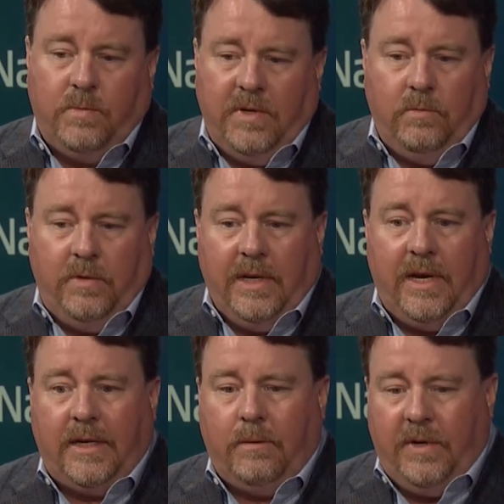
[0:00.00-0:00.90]
we
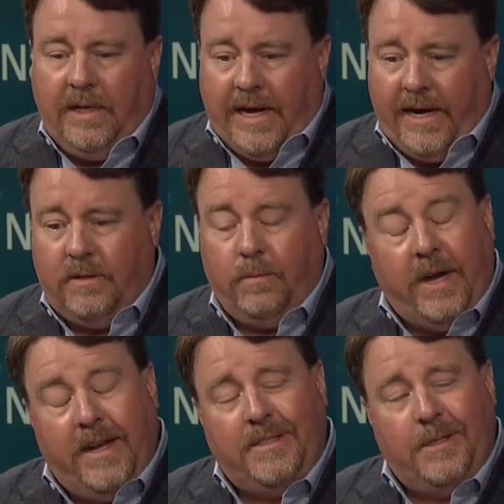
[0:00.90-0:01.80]
like the
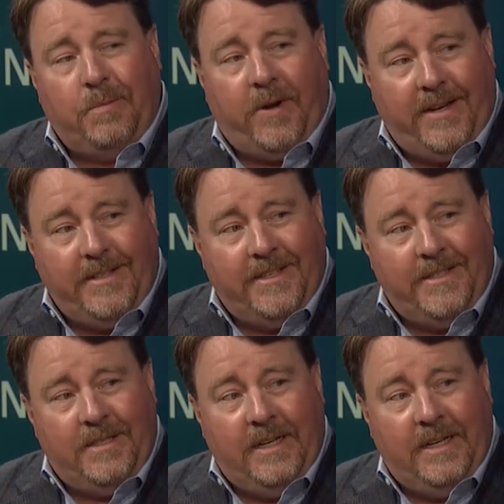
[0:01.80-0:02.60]
rise in the prices.